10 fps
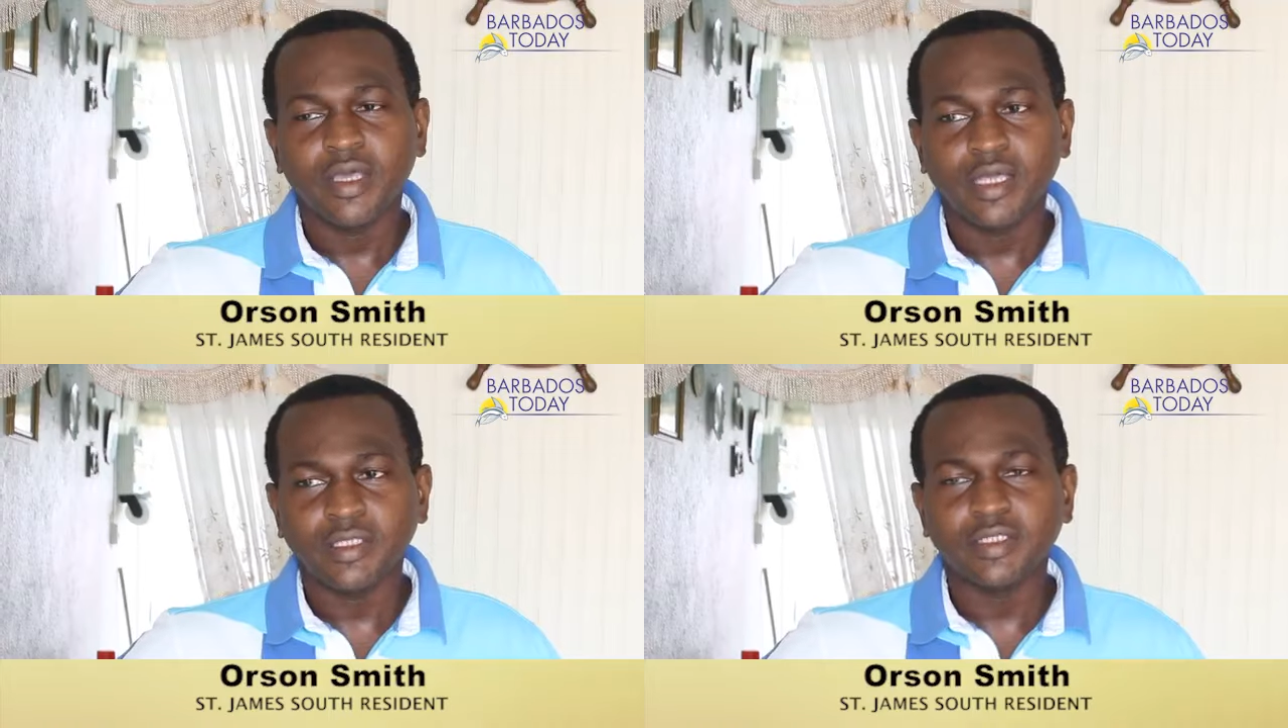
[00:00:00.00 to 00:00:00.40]

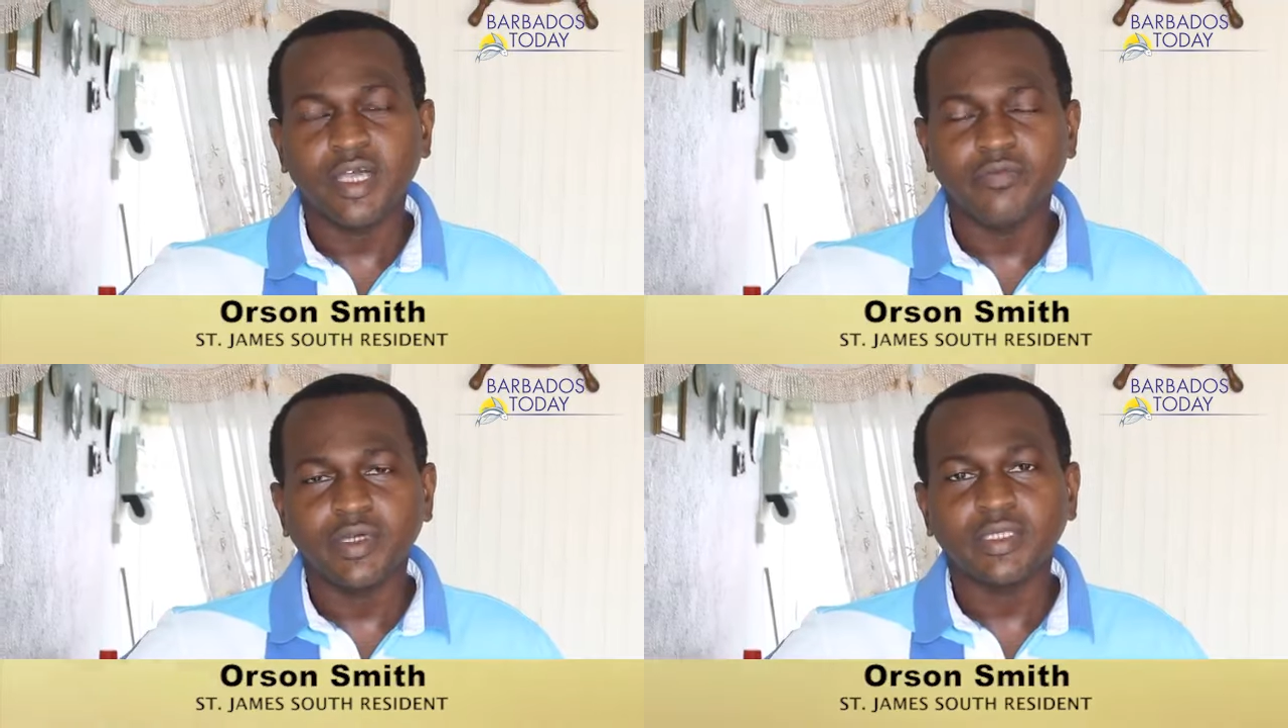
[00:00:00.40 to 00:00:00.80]
and this
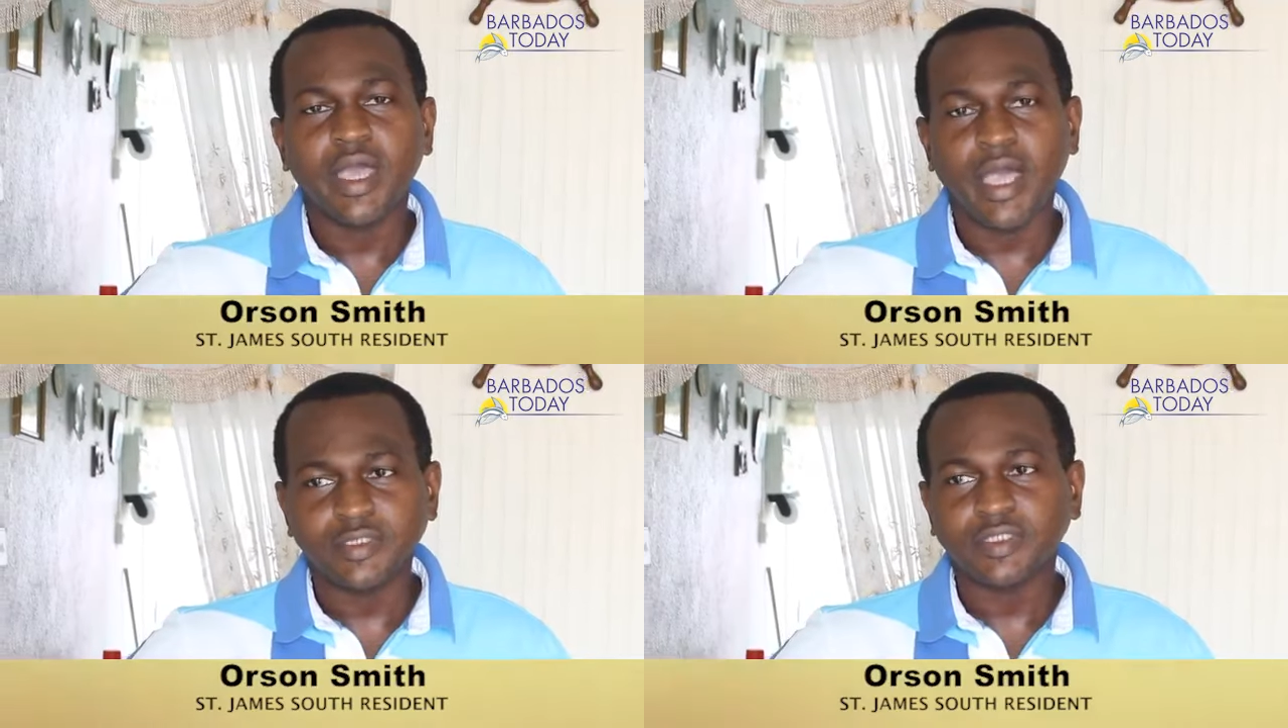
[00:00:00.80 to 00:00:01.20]
government
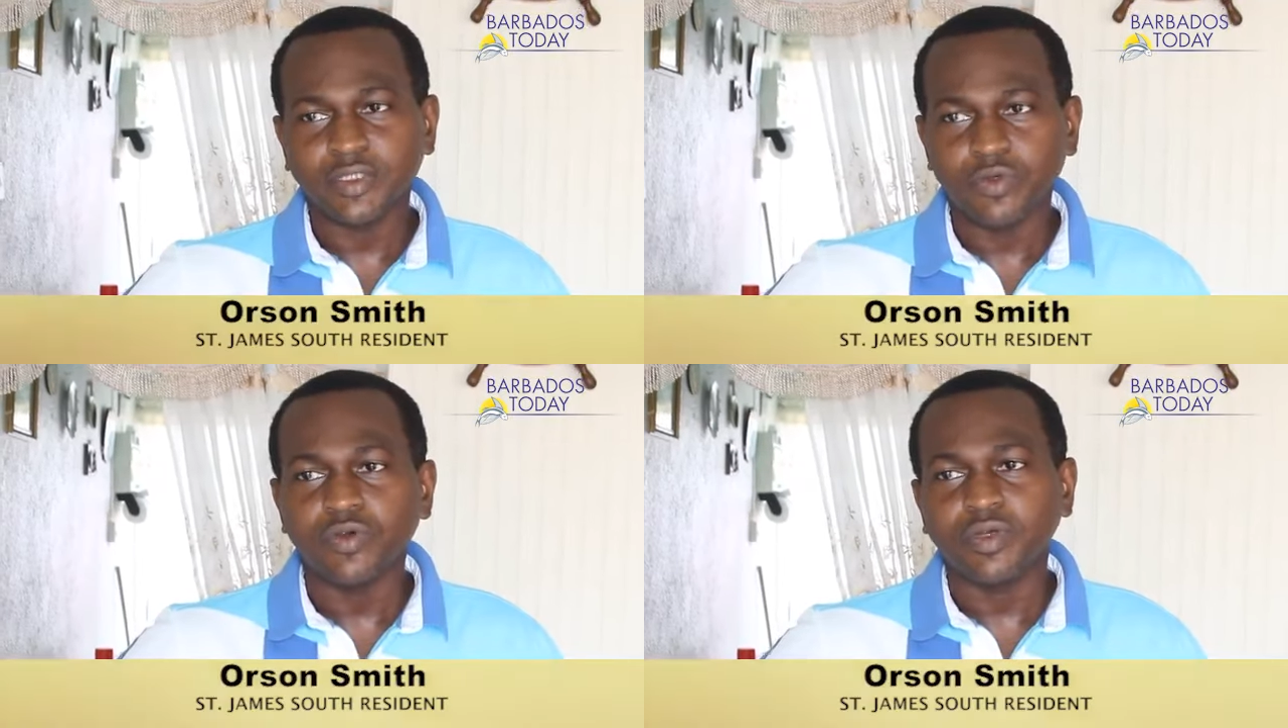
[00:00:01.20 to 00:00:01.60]
has
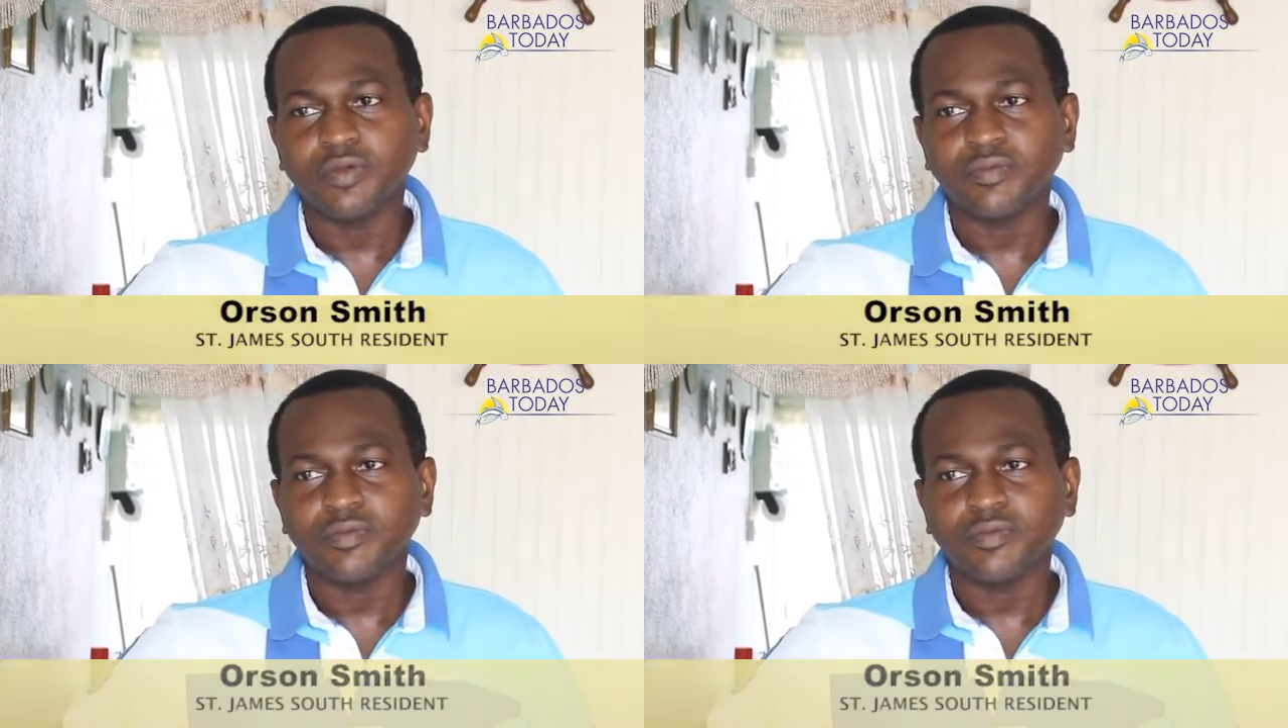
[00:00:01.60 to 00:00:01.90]
to go.